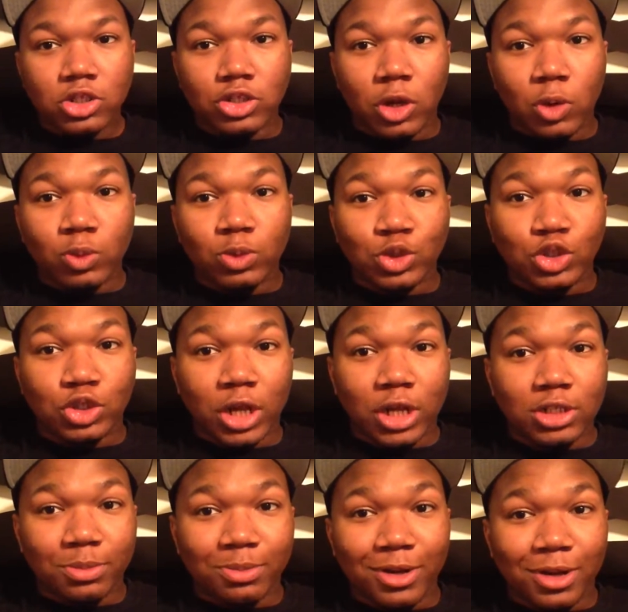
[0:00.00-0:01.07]
don't
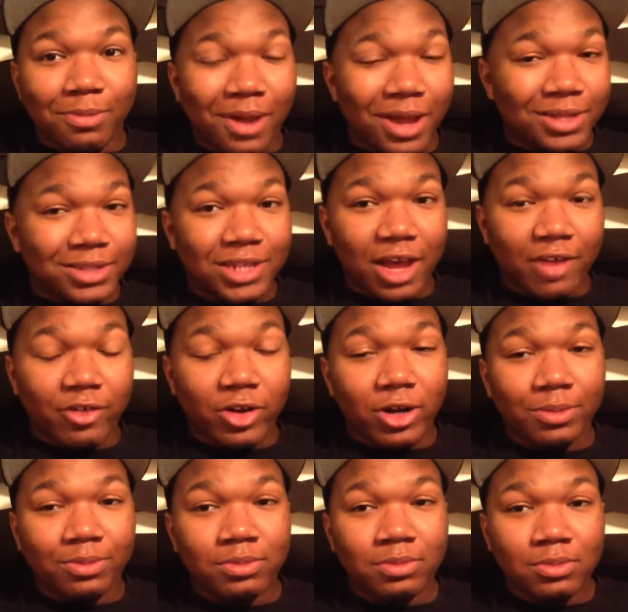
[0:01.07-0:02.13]
judge a book by its cover.
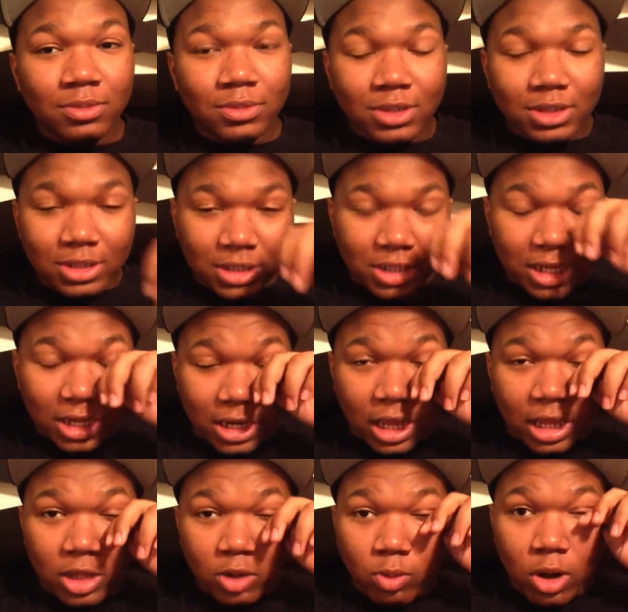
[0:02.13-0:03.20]
In
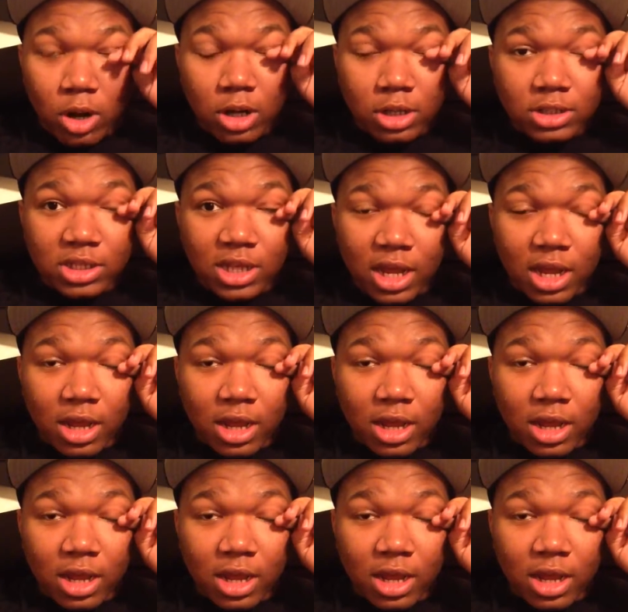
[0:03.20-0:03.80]
other words,